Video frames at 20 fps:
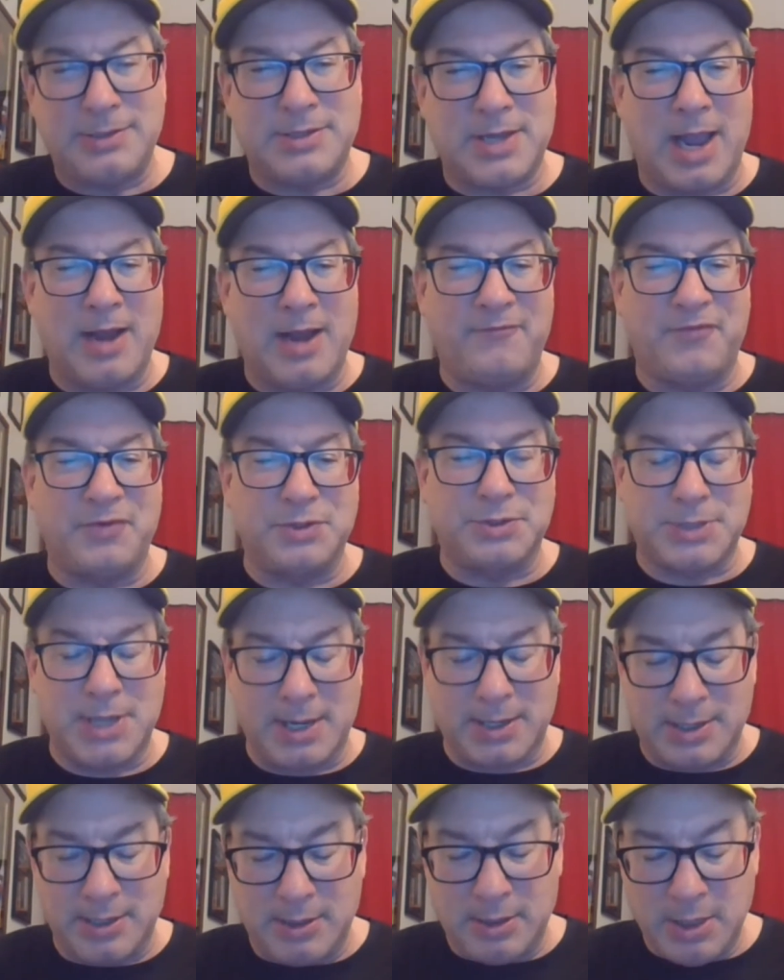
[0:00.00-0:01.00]
tied for
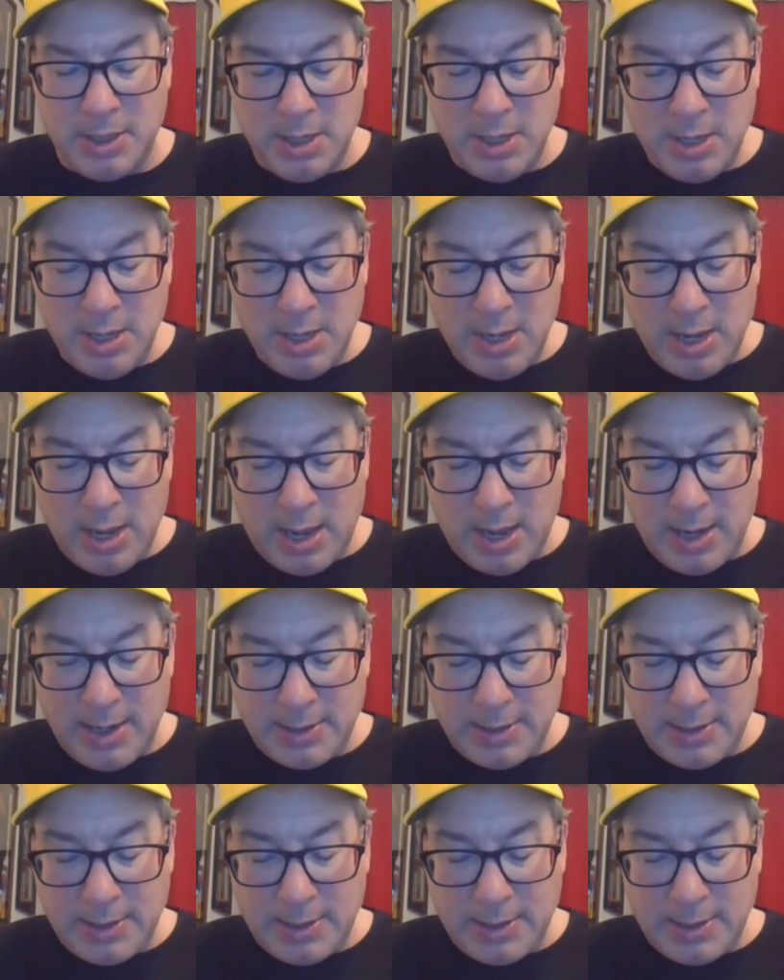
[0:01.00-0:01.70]
2nd in